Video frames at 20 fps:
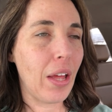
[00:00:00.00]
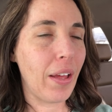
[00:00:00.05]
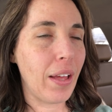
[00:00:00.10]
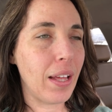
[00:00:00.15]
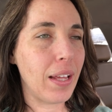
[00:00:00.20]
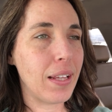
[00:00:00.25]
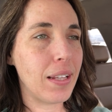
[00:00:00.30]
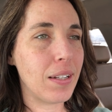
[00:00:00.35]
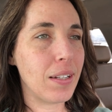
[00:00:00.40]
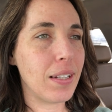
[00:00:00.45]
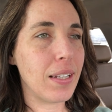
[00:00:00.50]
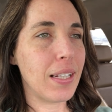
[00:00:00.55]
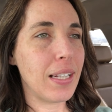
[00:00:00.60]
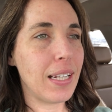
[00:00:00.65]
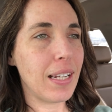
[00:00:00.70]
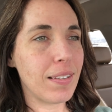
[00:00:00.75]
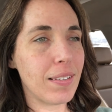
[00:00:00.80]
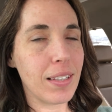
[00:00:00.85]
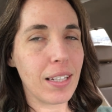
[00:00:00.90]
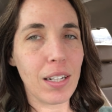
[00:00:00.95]
And he
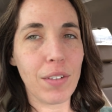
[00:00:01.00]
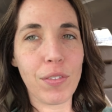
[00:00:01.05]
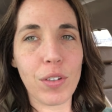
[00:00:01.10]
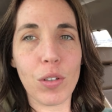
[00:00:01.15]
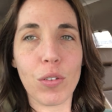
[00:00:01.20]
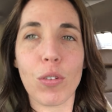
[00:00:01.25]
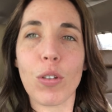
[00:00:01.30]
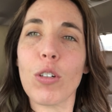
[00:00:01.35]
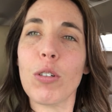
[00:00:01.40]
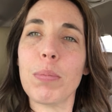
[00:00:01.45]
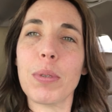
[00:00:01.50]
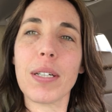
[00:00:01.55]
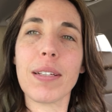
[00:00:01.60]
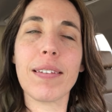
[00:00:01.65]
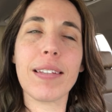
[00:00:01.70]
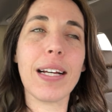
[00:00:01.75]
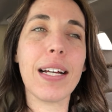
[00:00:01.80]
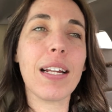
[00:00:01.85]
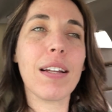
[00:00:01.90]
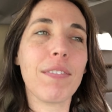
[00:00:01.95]
has to get a few school books
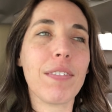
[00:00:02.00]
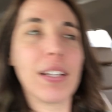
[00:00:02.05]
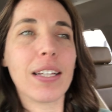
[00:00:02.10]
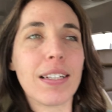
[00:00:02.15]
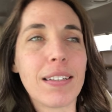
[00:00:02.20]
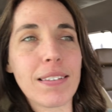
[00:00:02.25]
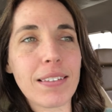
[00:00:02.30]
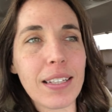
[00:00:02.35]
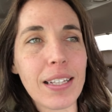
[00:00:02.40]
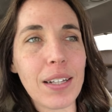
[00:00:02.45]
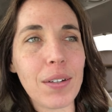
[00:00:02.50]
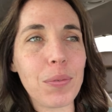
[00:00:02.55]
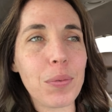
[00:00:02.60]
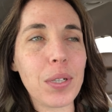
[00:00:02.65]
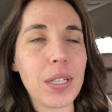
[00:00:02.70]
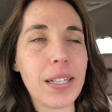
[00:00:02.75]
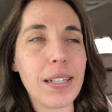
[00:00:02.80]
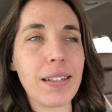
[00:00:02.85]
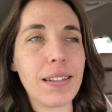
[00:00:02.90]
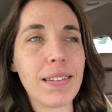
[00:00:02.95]
out of it and we're
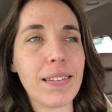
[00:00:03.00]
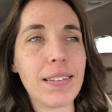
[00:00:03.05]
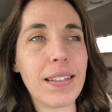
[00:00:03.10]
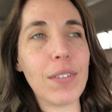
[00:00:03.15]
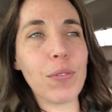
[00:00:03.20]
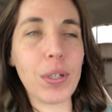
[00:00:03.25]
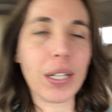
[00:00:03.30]
gonna see